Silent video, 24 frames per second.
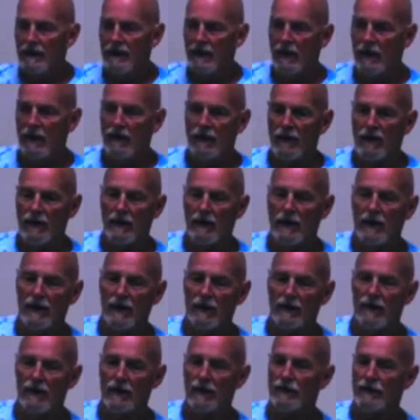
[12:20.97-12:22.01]
you know,
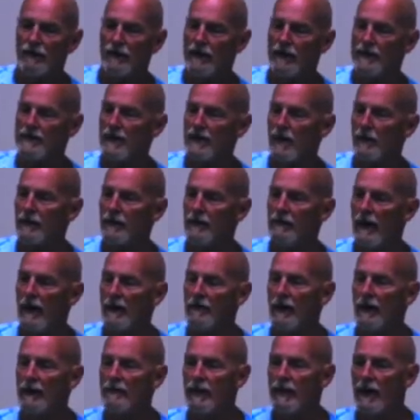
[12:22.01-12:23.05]
girlfriends help me
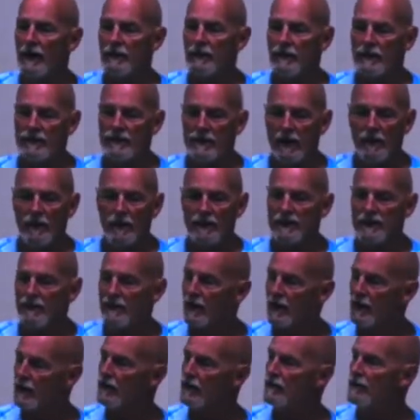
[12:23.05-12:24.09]
write my papers. I
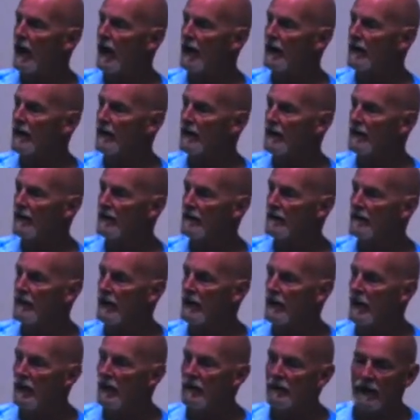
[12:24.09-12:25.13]
wasn't very good writing,
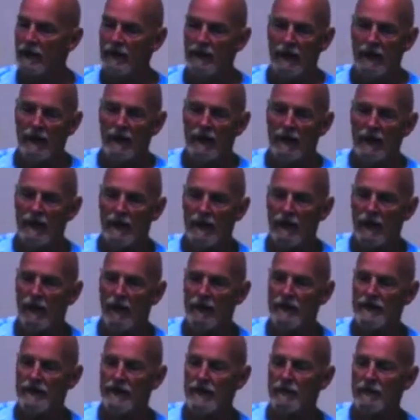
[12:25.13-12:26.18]
you know, but it
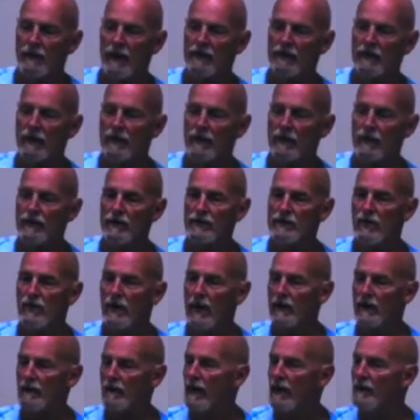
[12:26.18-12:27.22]
always seemed like the girls
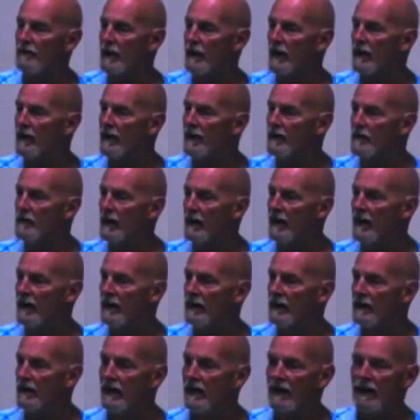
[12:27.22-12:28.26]
knew how to write better than
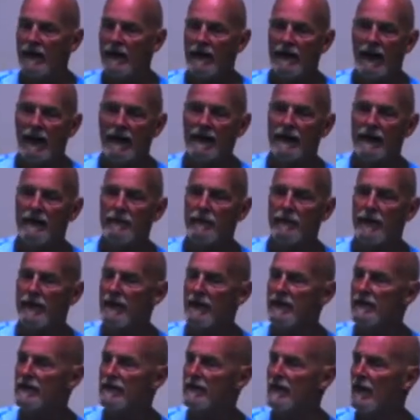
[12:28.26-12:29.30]
me, and I get
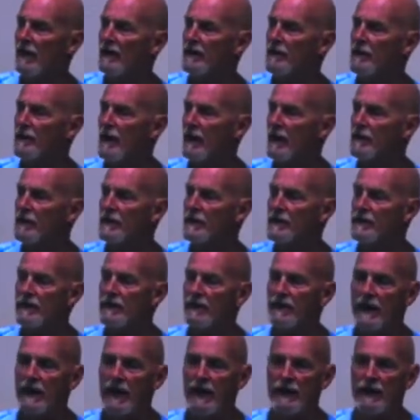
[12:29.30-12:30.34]
B's on the
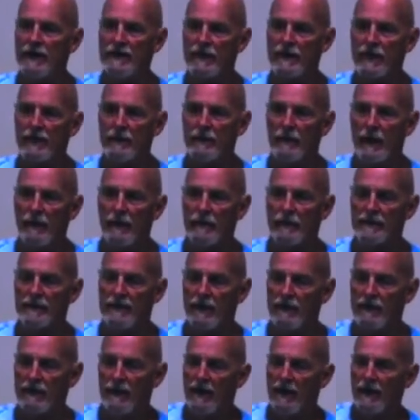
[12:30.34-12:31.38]
papers and A's on the
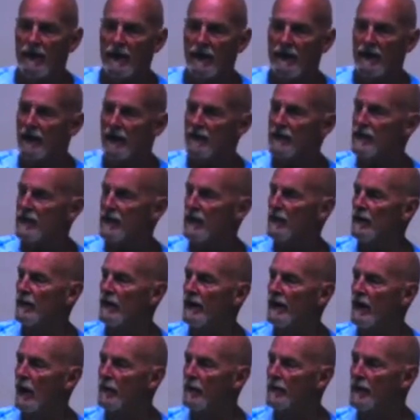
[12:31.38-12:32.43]
papers that she
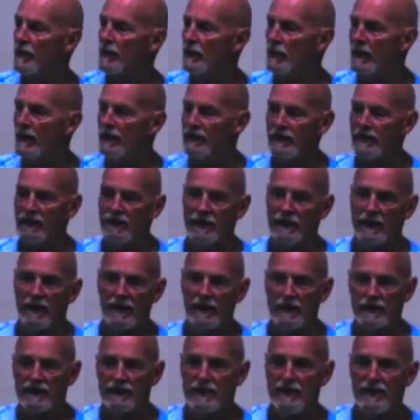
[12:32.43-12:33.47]
would help me with, and I
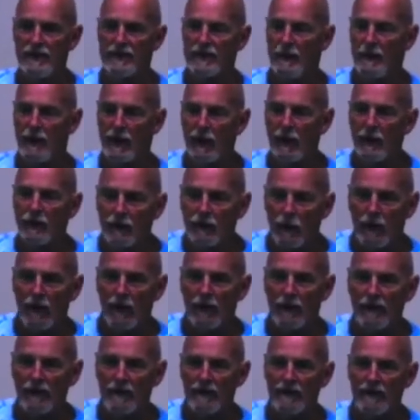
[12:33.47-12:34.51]
get C's on my own
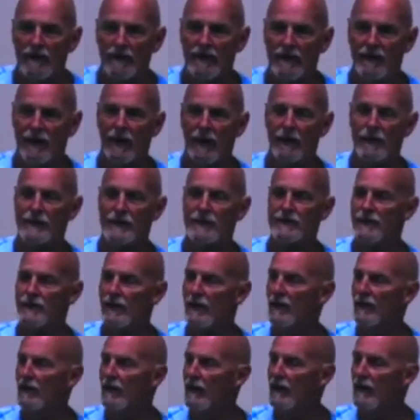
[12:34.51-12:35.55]
work, you know, and
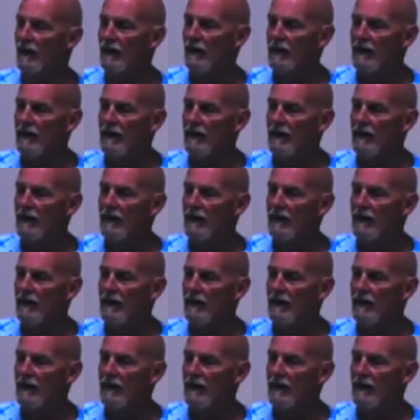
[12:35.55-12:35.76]
so,